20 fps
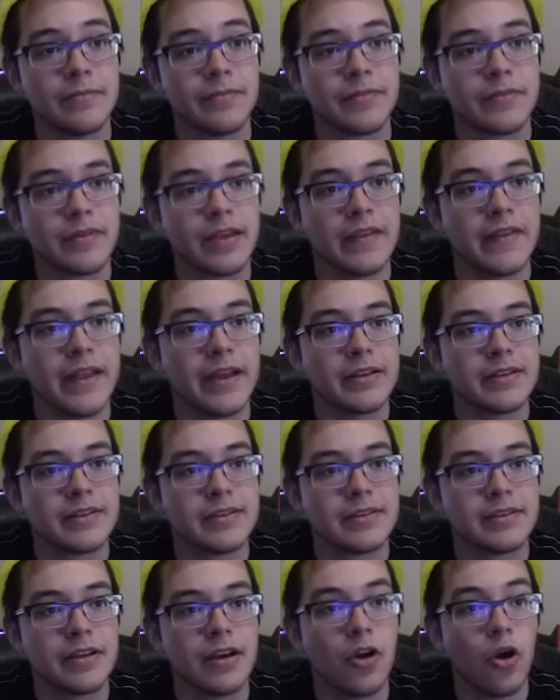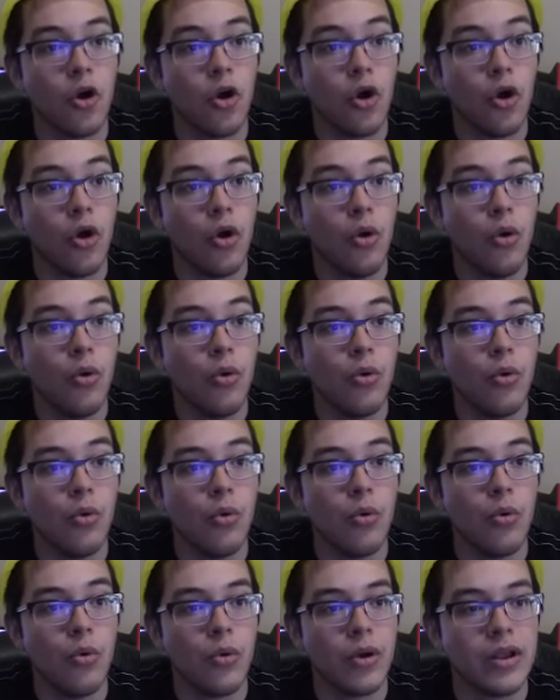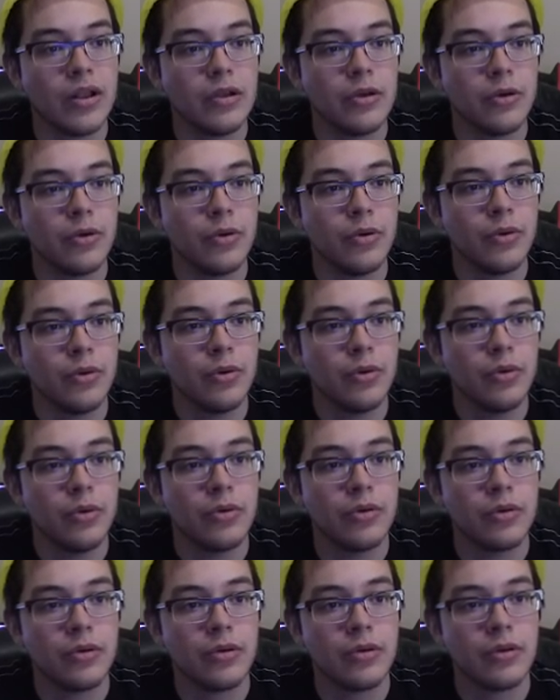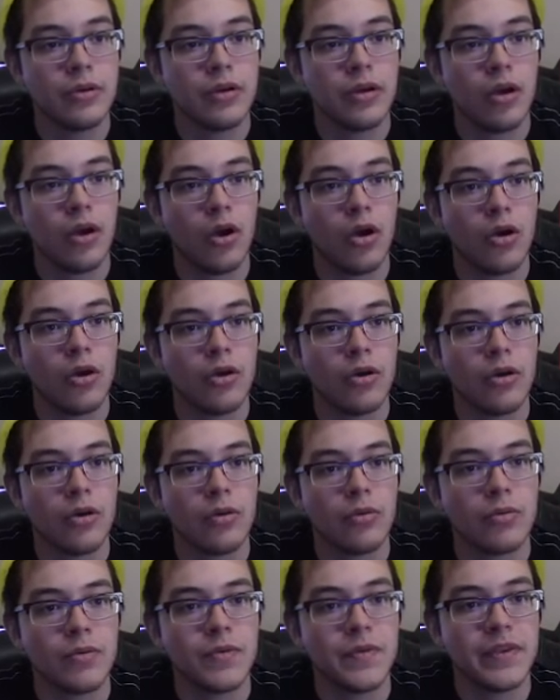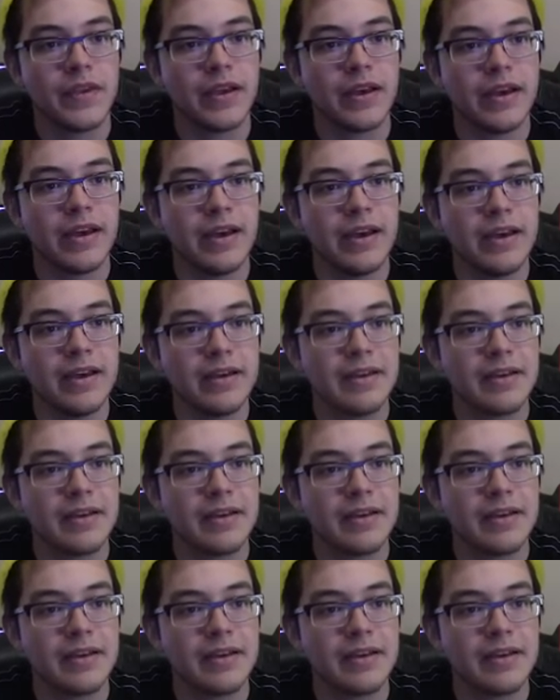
And that's uh, oh hello, what the heck?